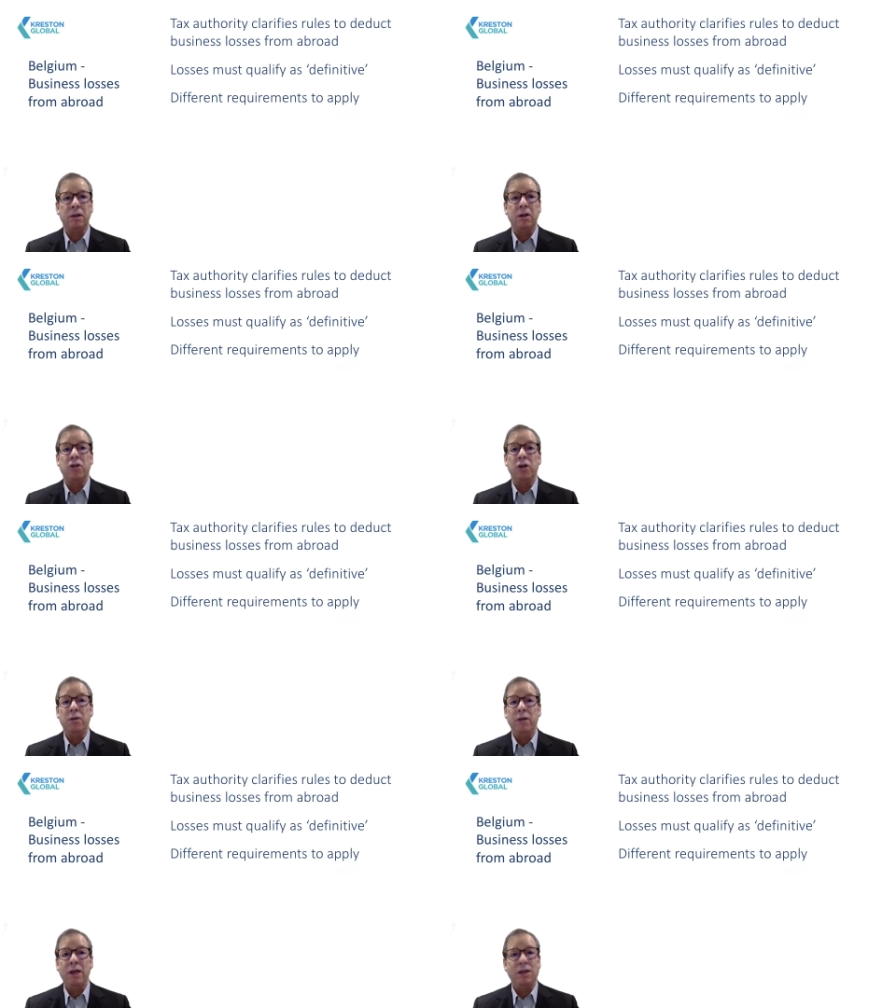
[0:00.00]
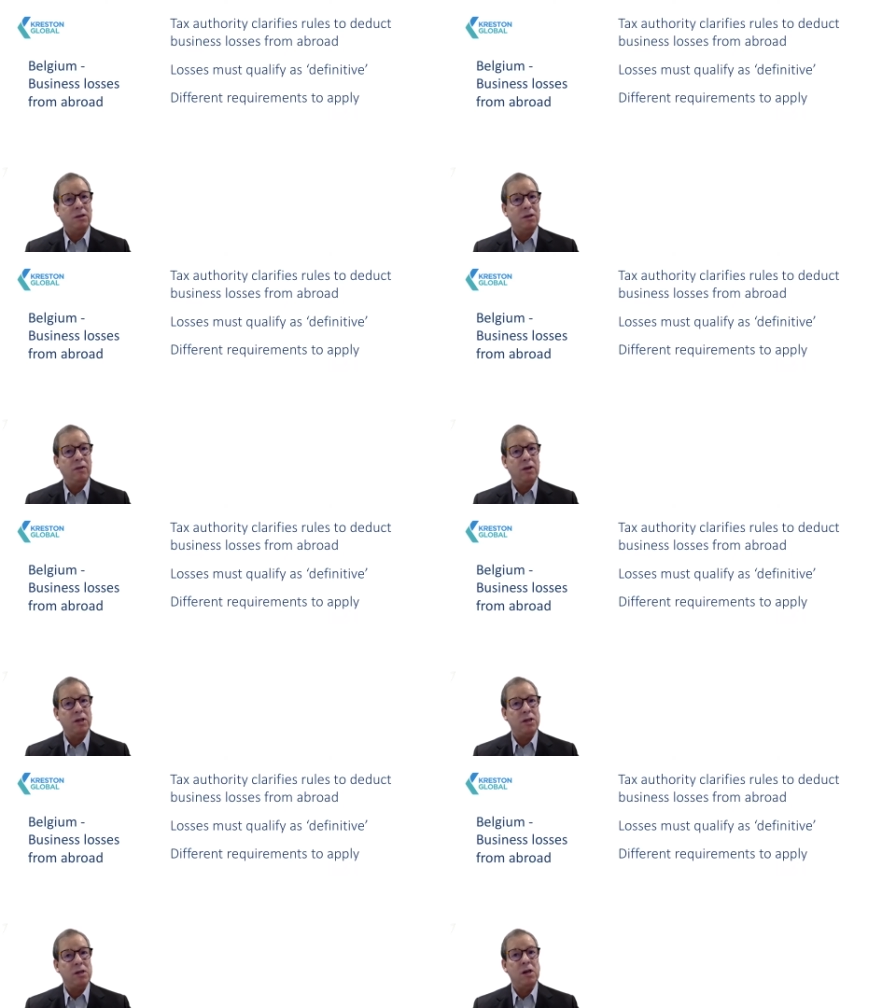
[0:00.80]
terminates
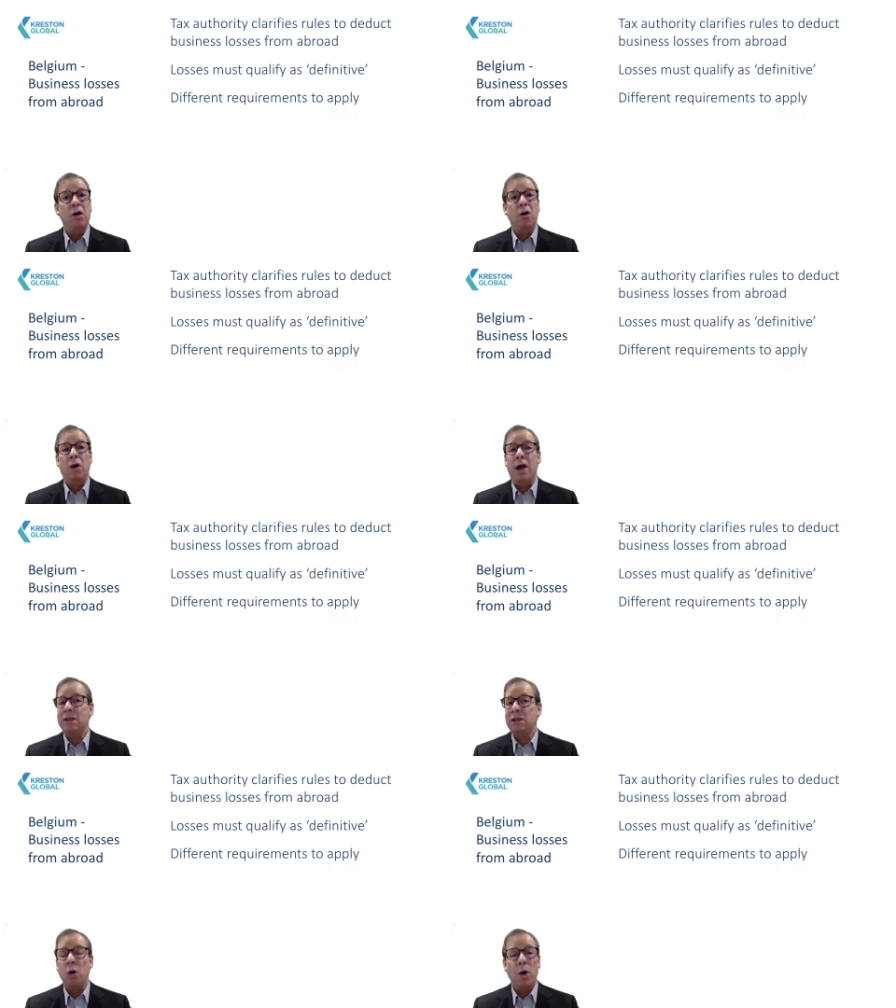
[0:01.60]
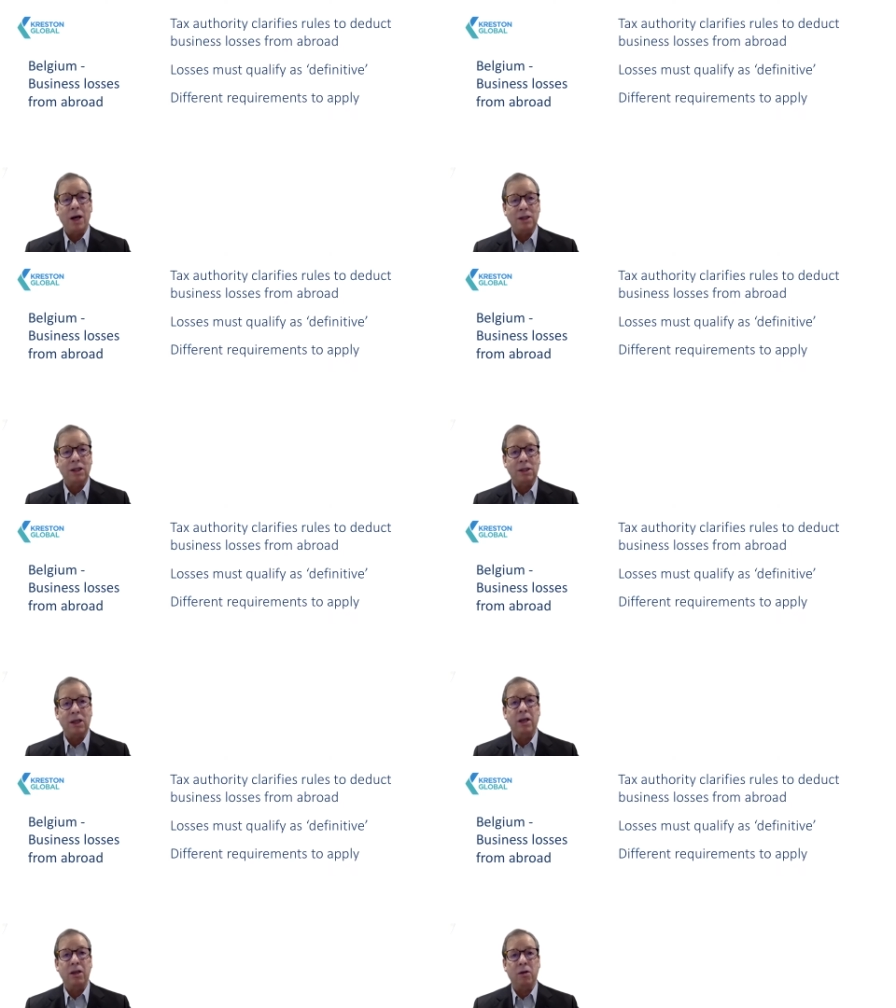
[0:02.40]
activities or has no assets
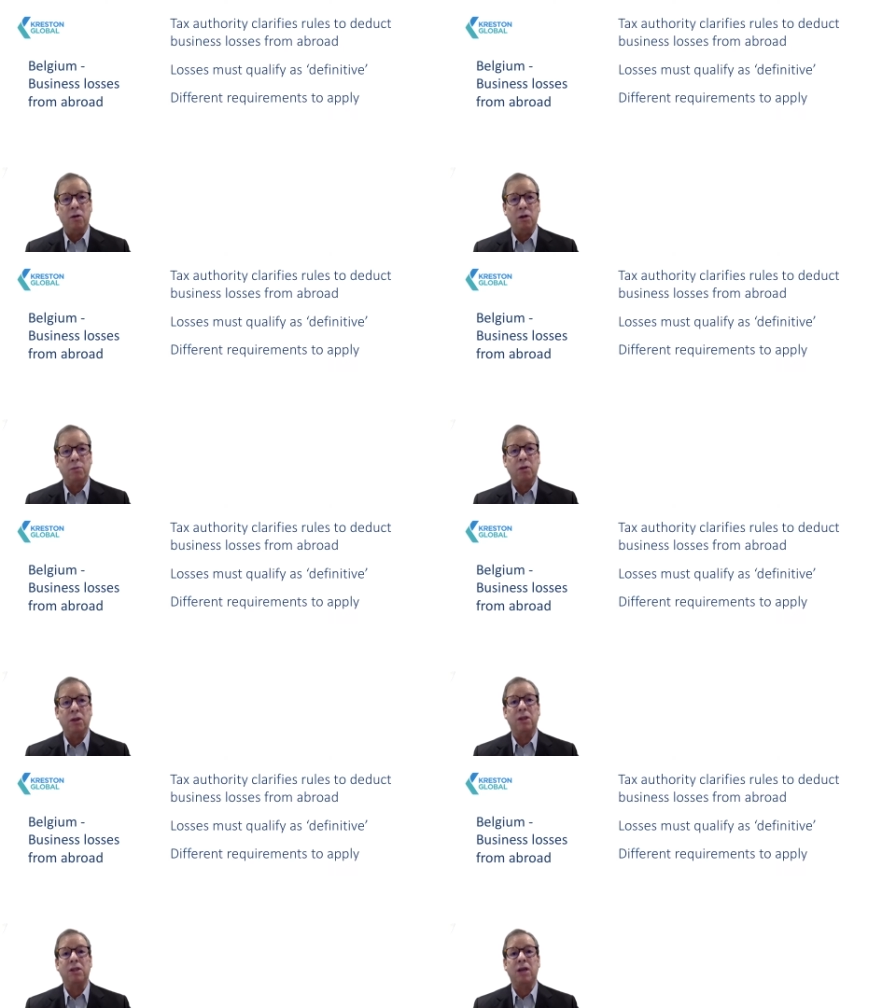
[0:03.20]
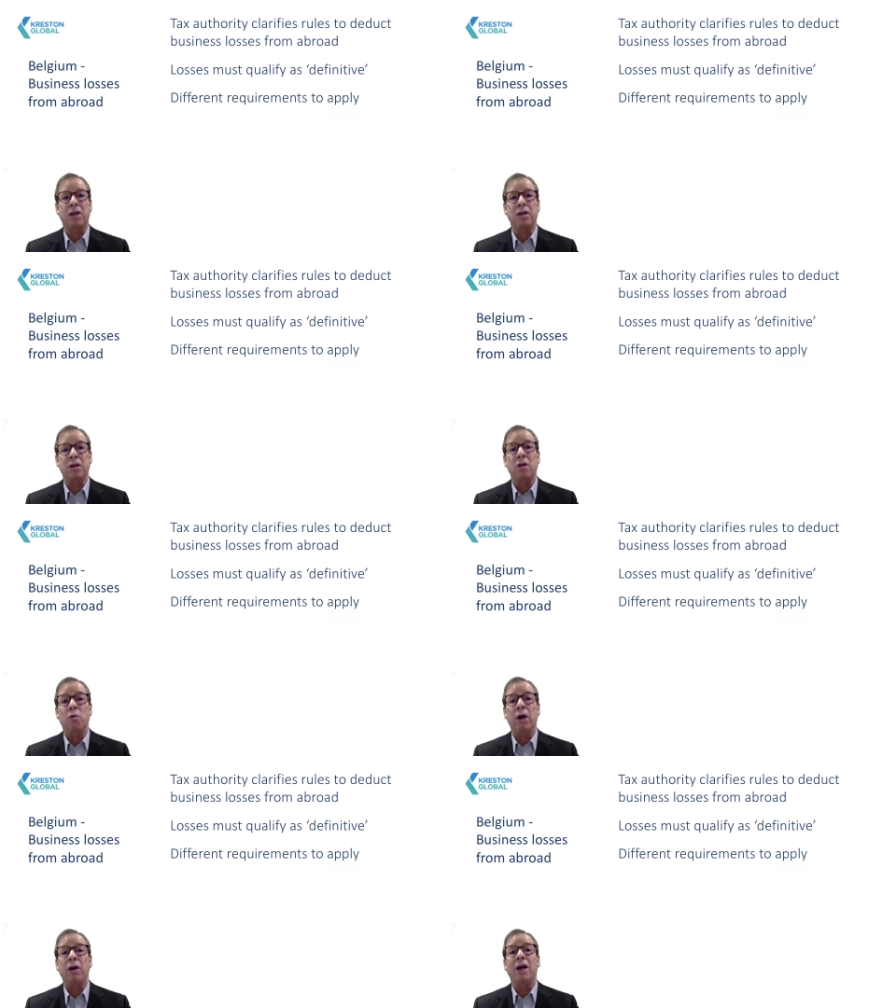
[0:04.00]
in the corresponding state
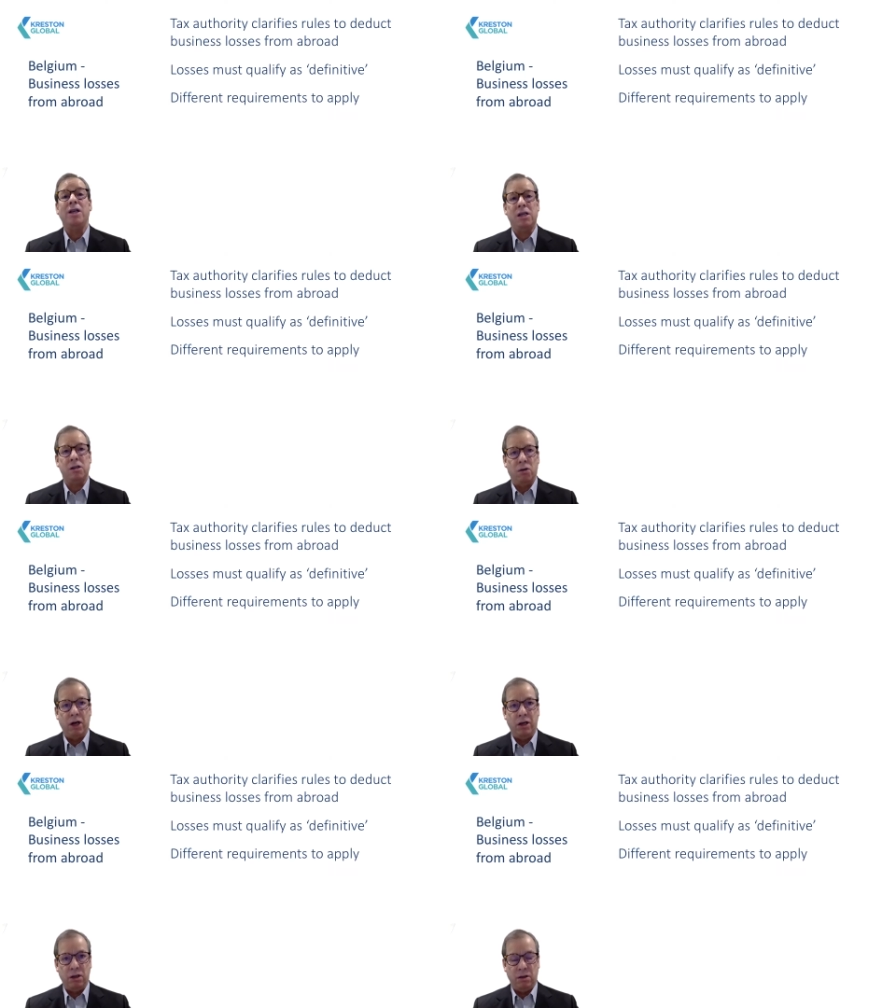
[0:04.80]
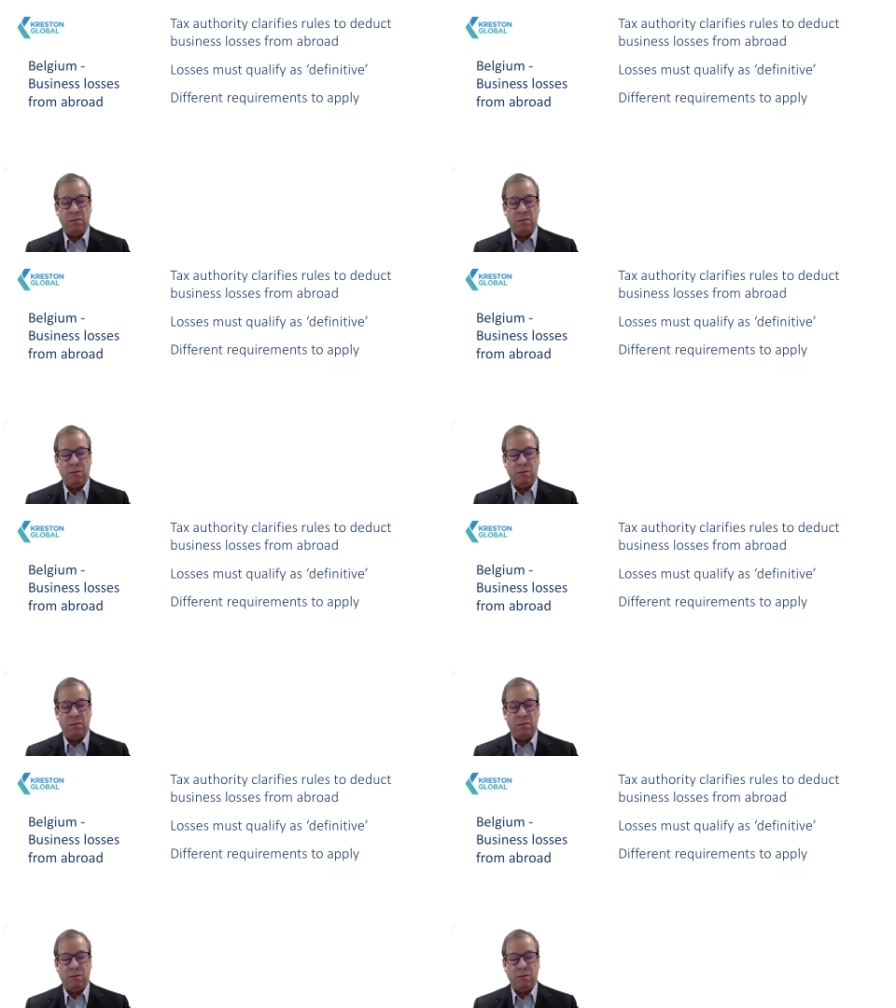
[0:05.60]
where it is located.